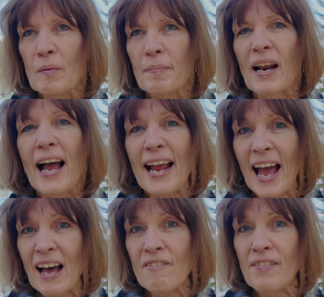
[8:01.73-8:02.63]
But I
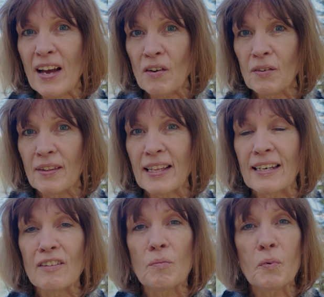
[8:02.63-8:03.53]
have found that
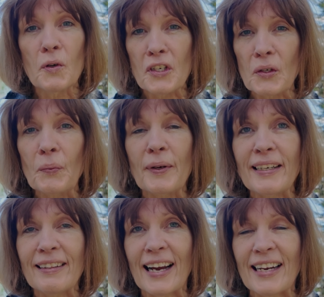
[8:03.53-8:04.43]
it's important to
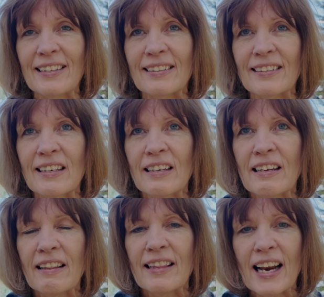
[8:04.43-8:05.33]
realize
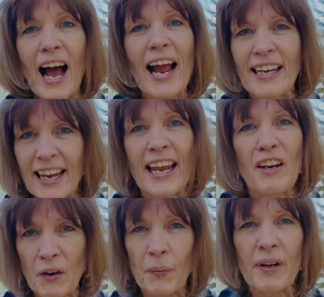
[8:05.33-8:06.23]
that I
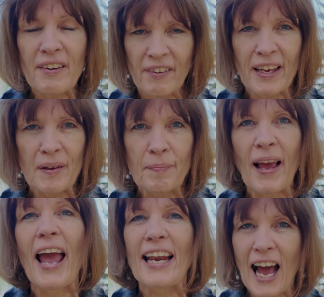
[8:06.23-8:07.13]
can grieve him
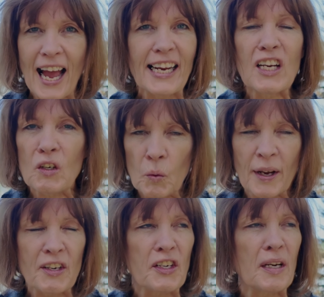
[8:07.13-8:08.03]
and I can
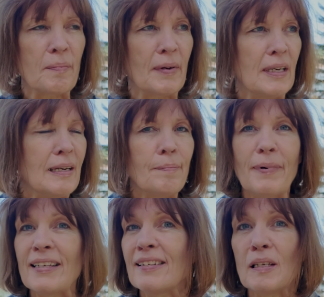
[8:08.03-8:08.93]
quench him
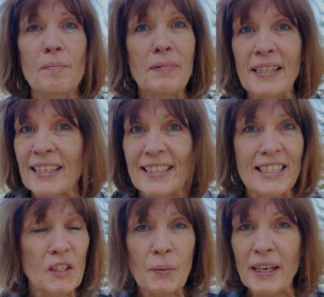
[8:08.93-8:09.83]
by simply
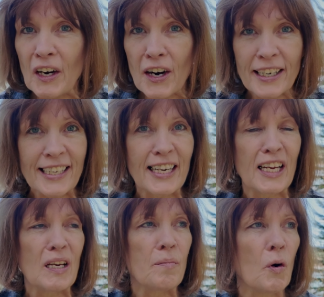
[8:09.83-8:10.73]
disregarding
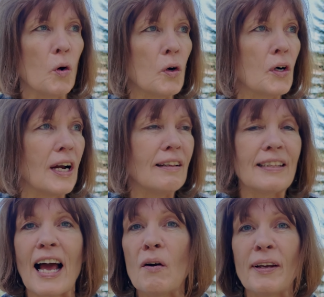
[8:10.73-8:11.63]
him or
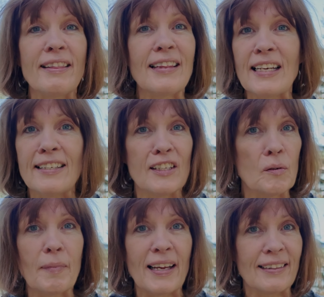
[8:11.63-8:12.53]
allowing things
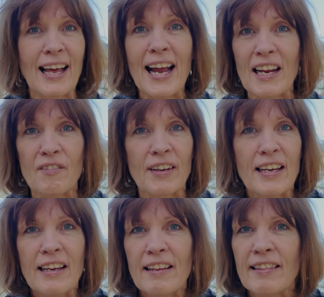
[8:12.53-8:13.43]
in my life
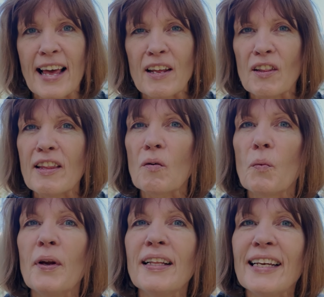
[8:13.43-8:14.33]
that, that
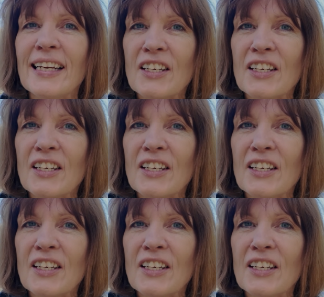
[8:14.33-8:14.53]
really